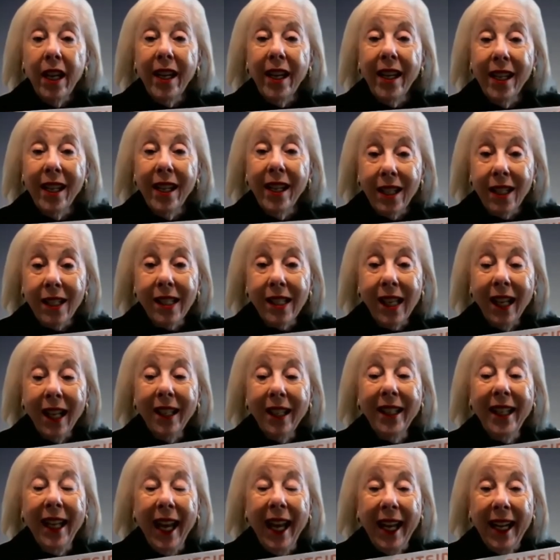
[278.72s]
is
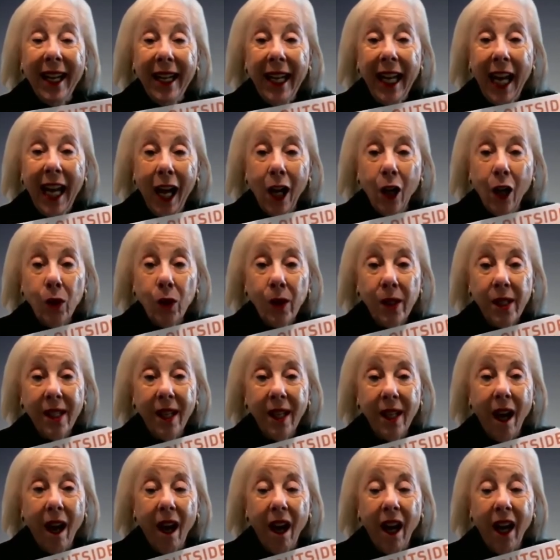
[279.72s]
getting
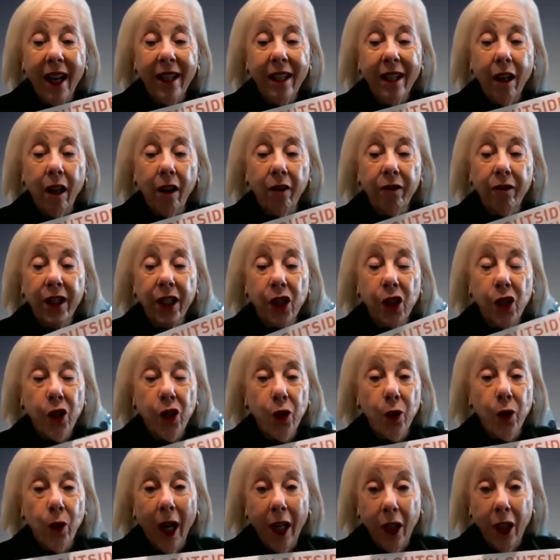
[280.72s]
outside of the
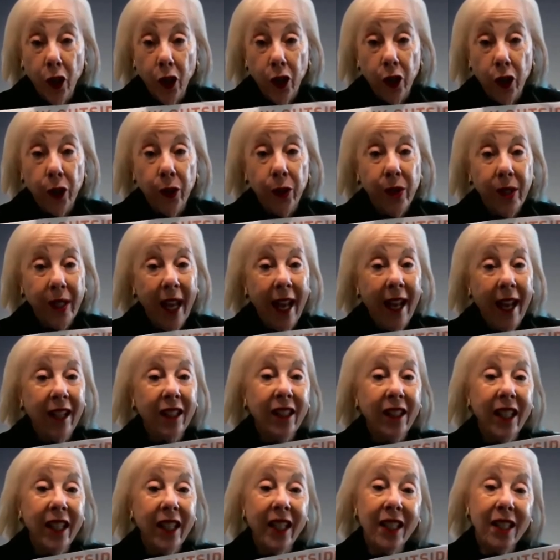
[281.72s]
structures
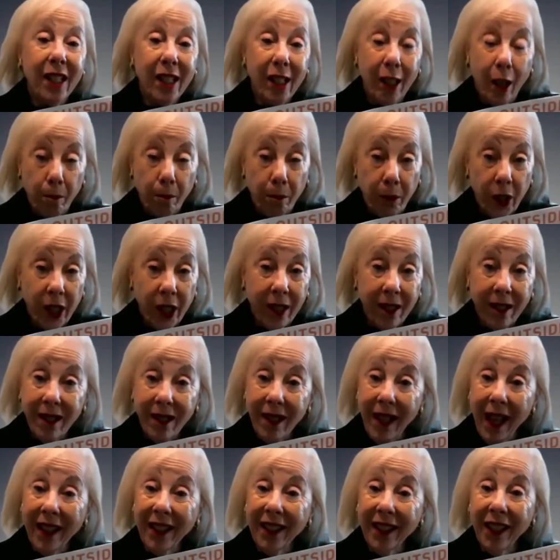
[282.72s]
and the assumptions
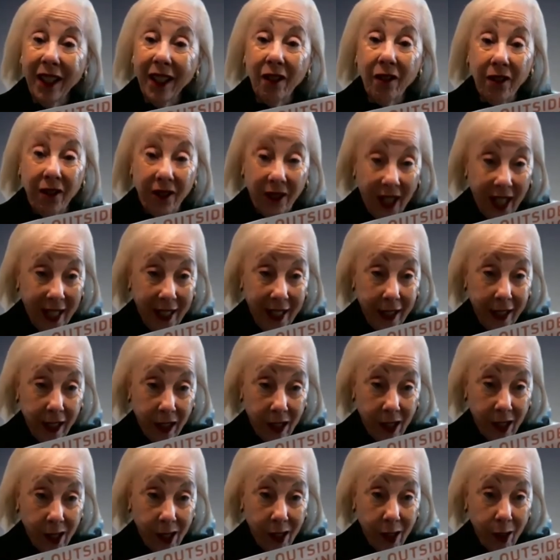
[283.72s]
that confine
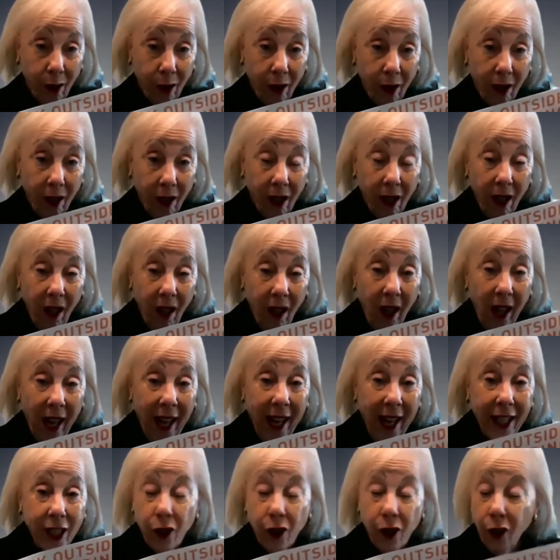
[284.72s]
us.
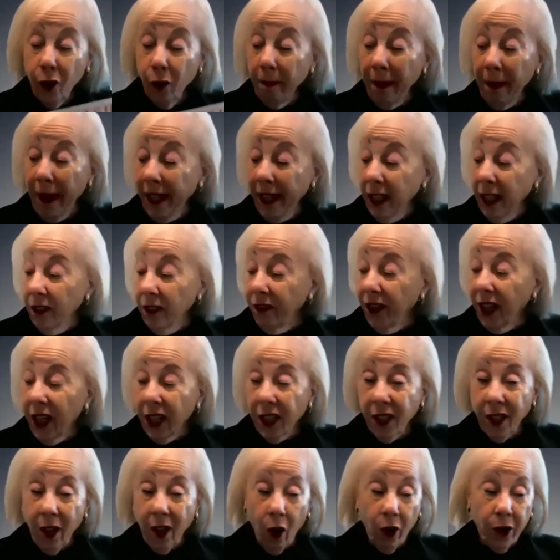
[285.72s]
And too many of
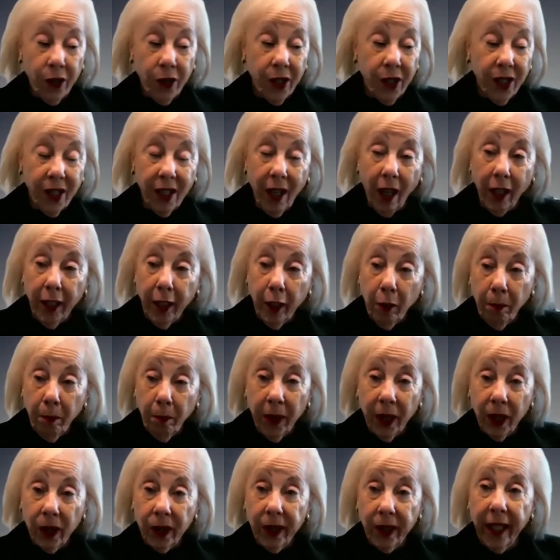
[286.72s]
us are stuck in
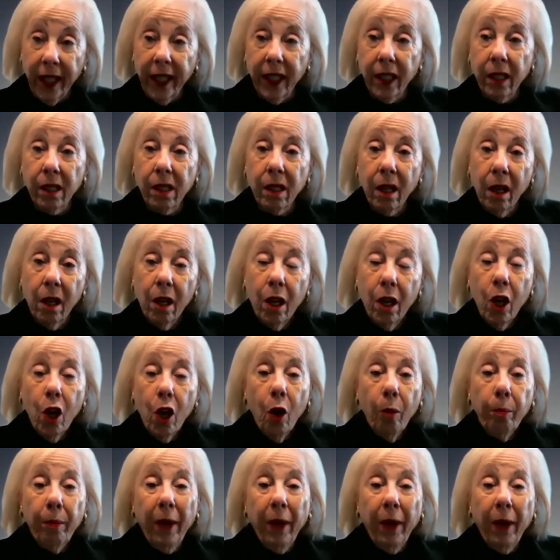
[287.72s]
buildings
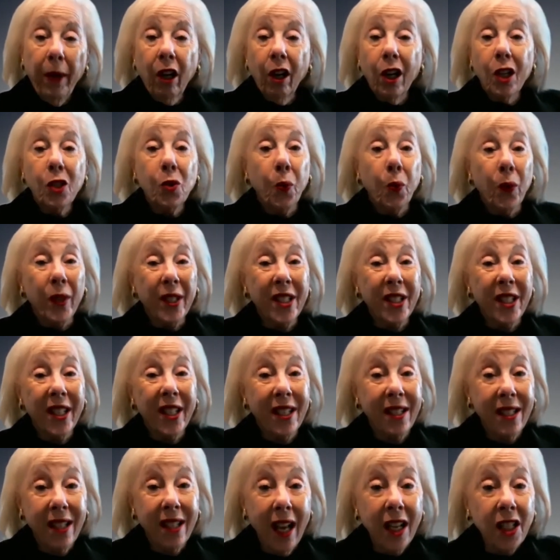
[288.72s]
because we're
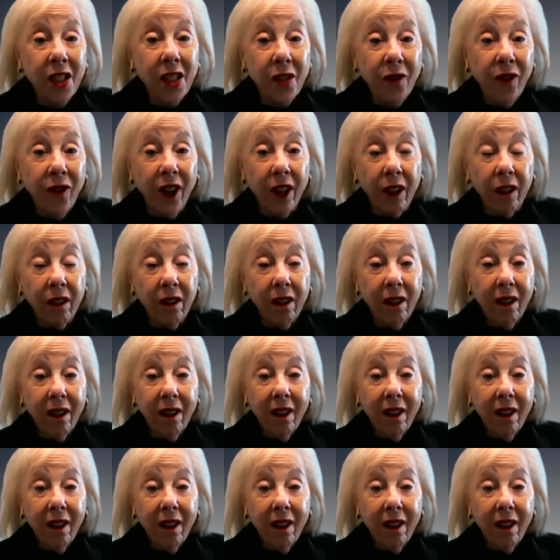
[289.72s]
successful.